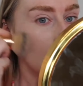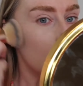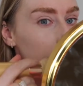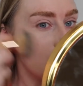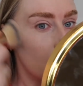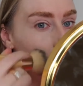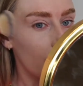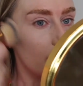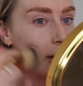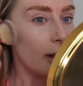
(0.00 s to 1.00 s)
it's
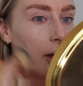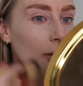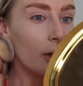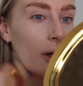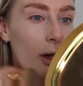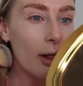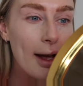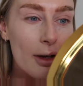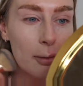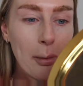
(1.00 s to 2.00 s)
definitely covering all
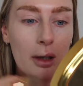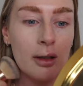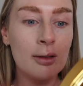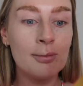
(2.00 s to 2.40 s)
that up.